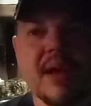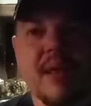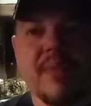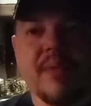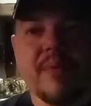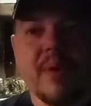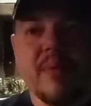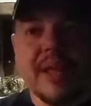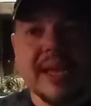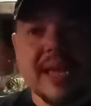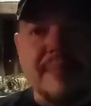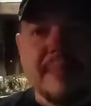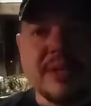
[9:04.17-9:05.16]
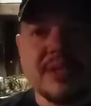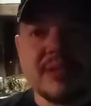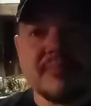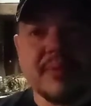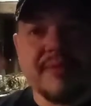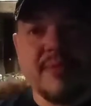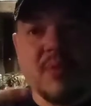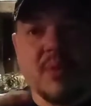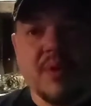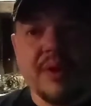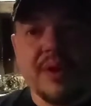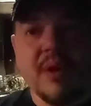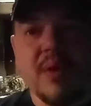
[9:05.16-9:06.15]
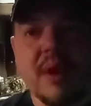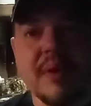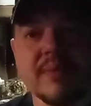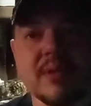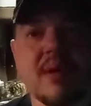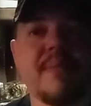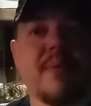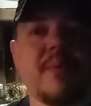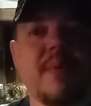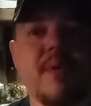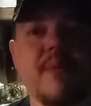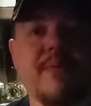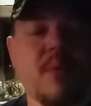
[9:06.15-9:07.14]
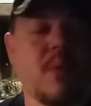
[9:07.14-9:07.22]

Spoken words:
on the road, like I mentioned before. I was off the road for a